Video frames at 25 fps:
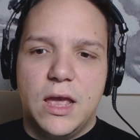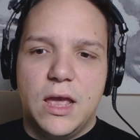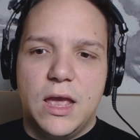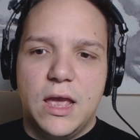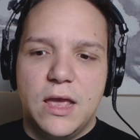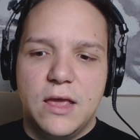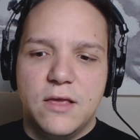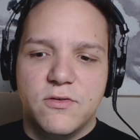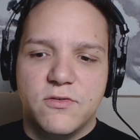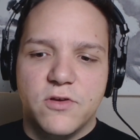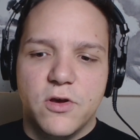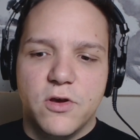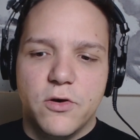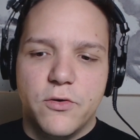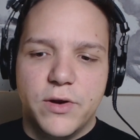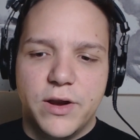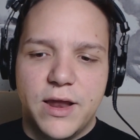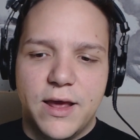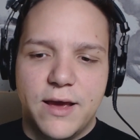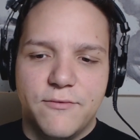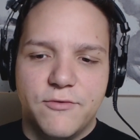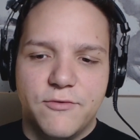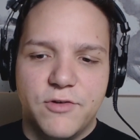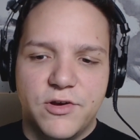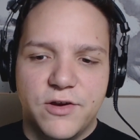is going
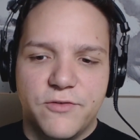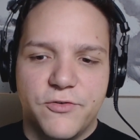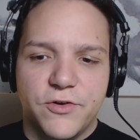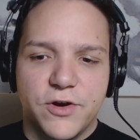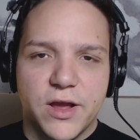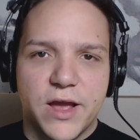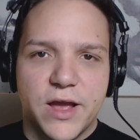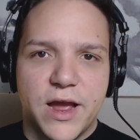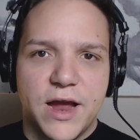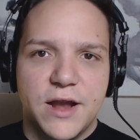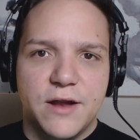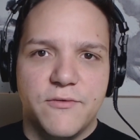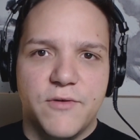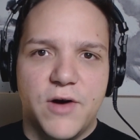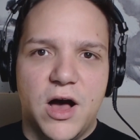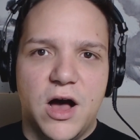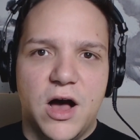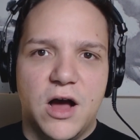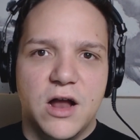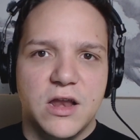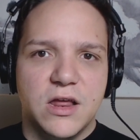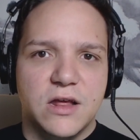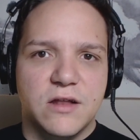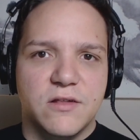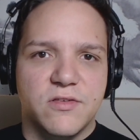to have a different kind of
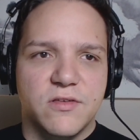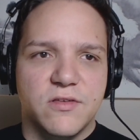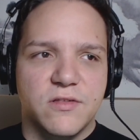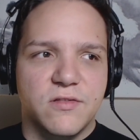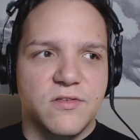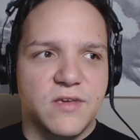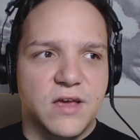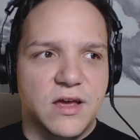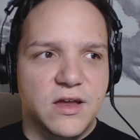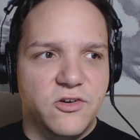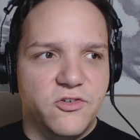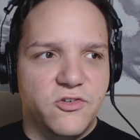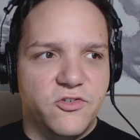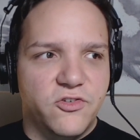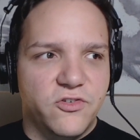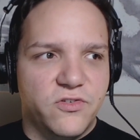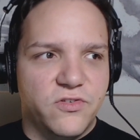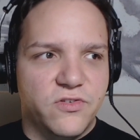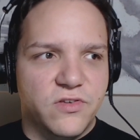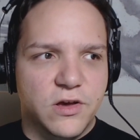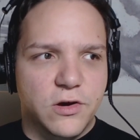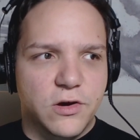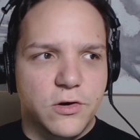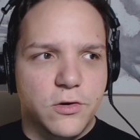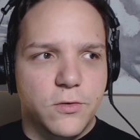audience and such.
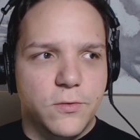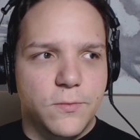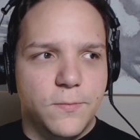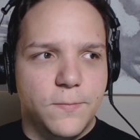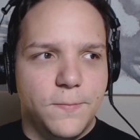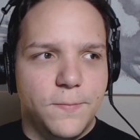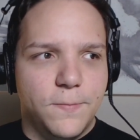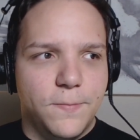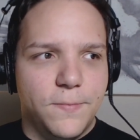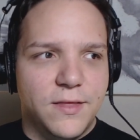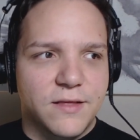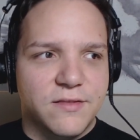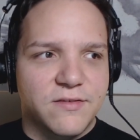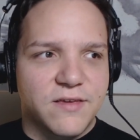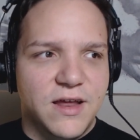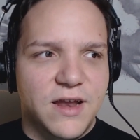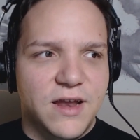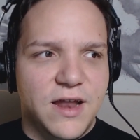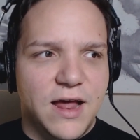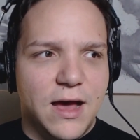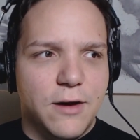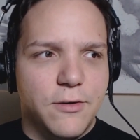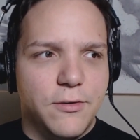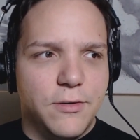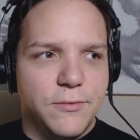So that's kind
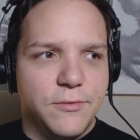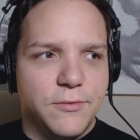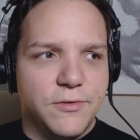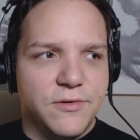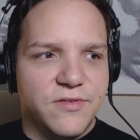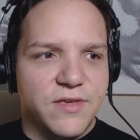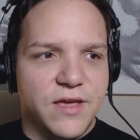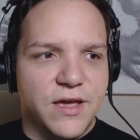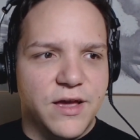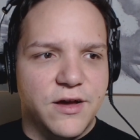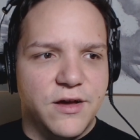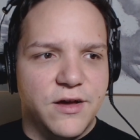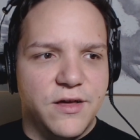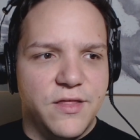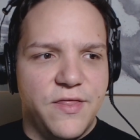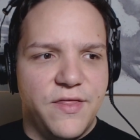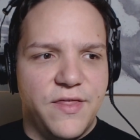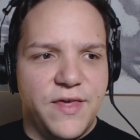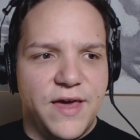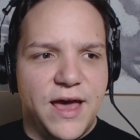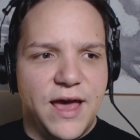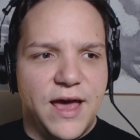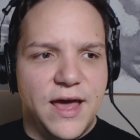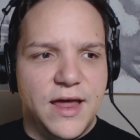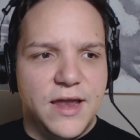of how I would say on
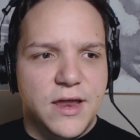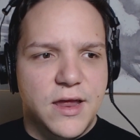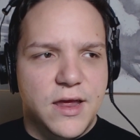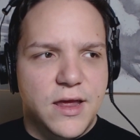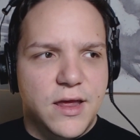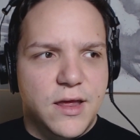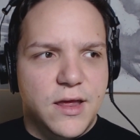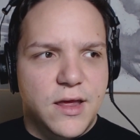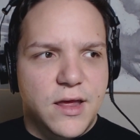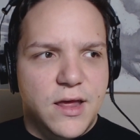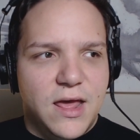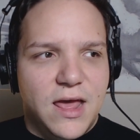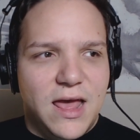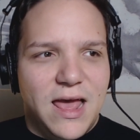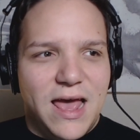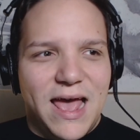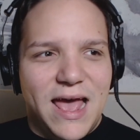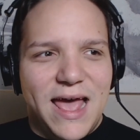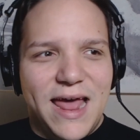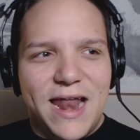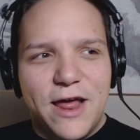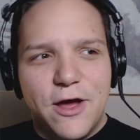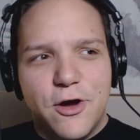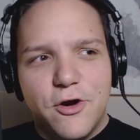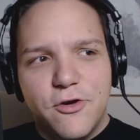that.
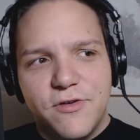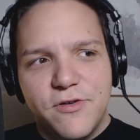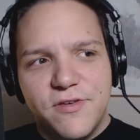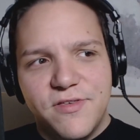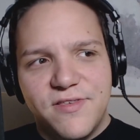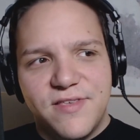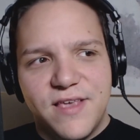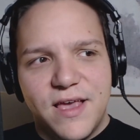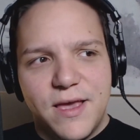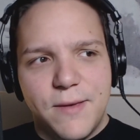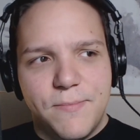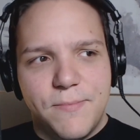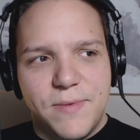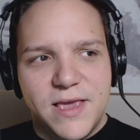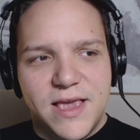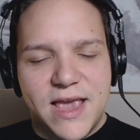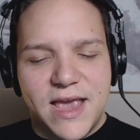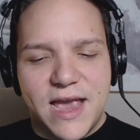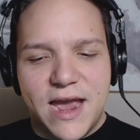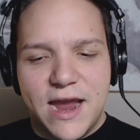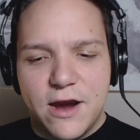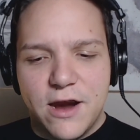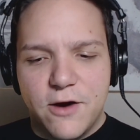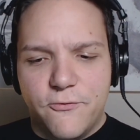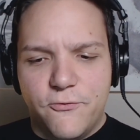And I always say be
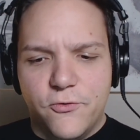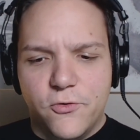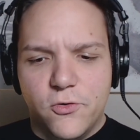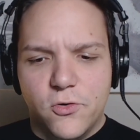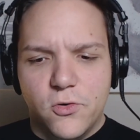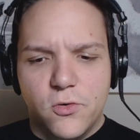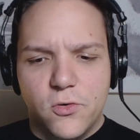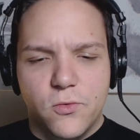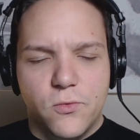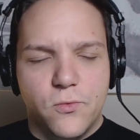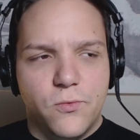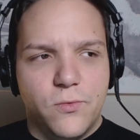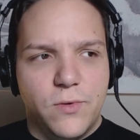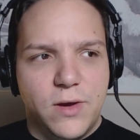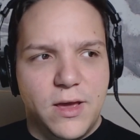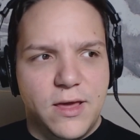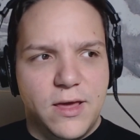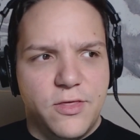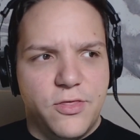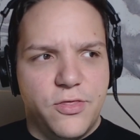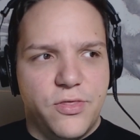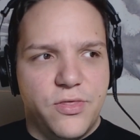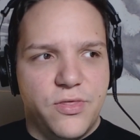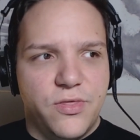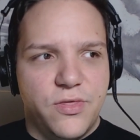careful
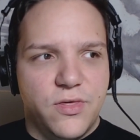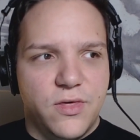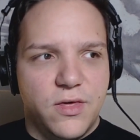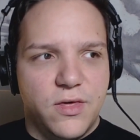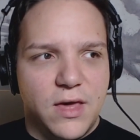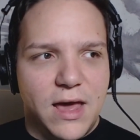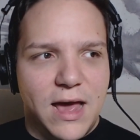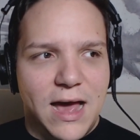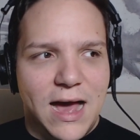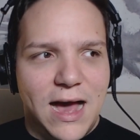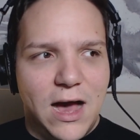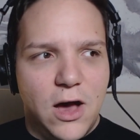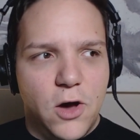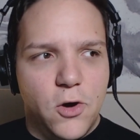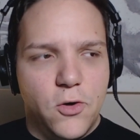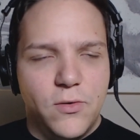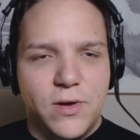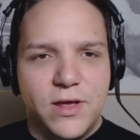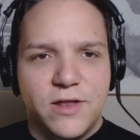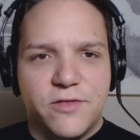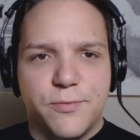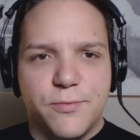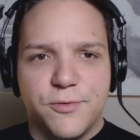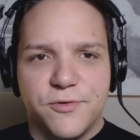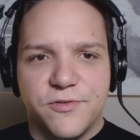with how
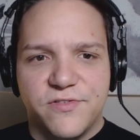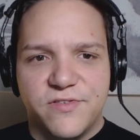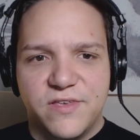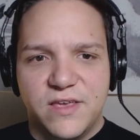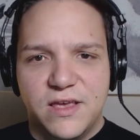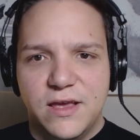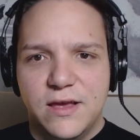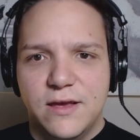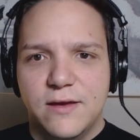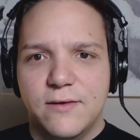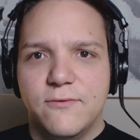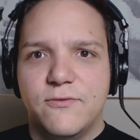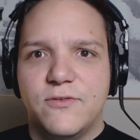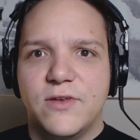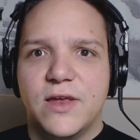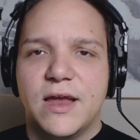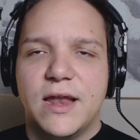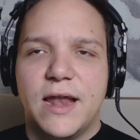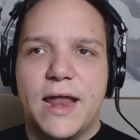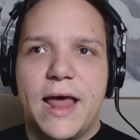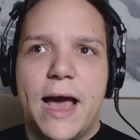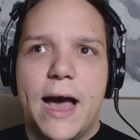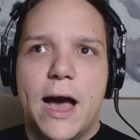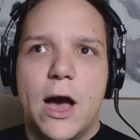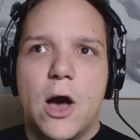it's perceived
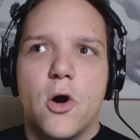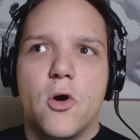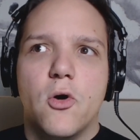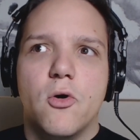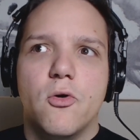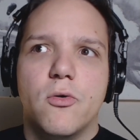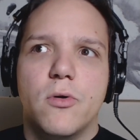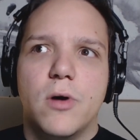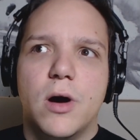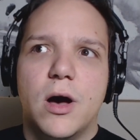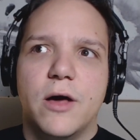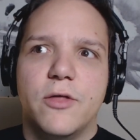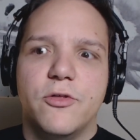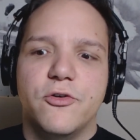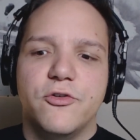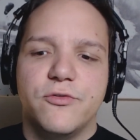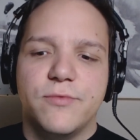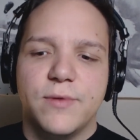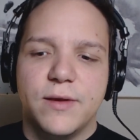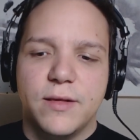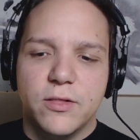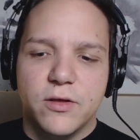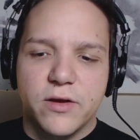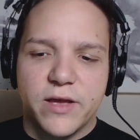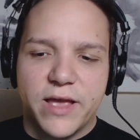and how others
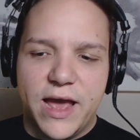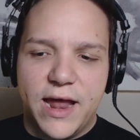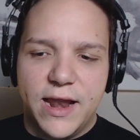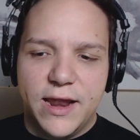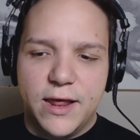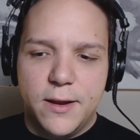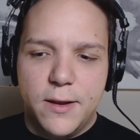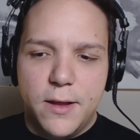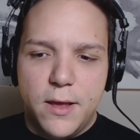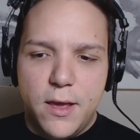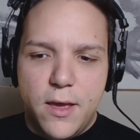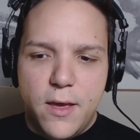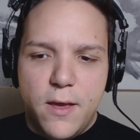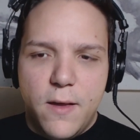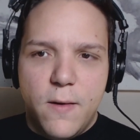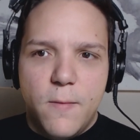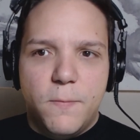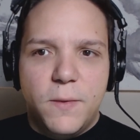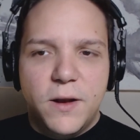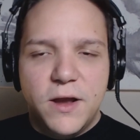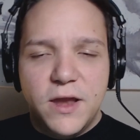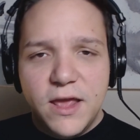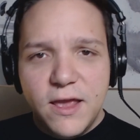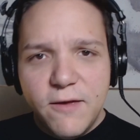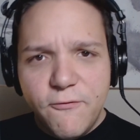may look at it.
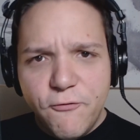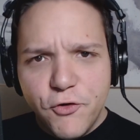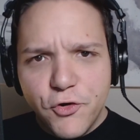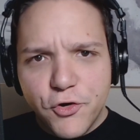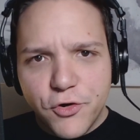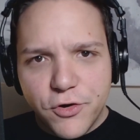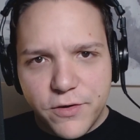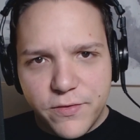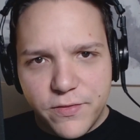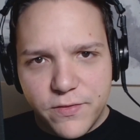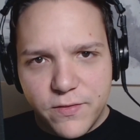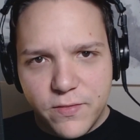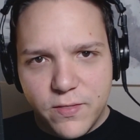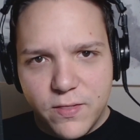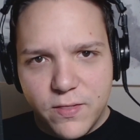But if you're